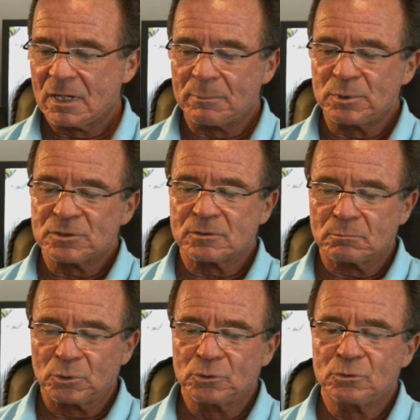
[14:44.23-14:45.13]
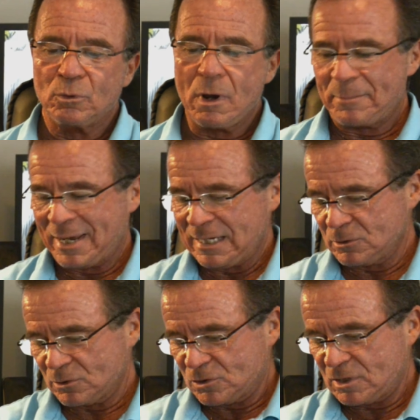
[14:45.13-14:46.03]
I put some blue
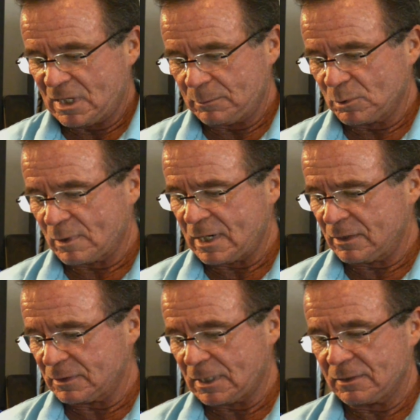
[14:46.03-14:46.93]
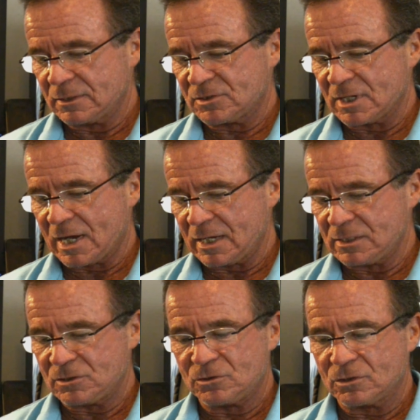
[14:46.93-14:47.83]
painter's tape around the
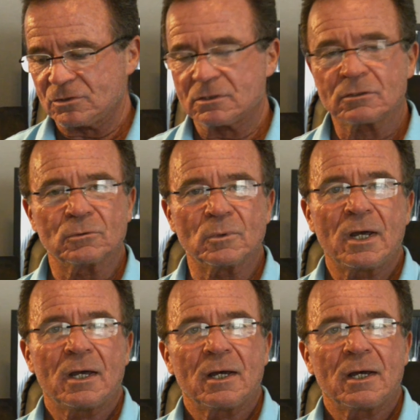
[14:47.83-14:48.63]
sides just to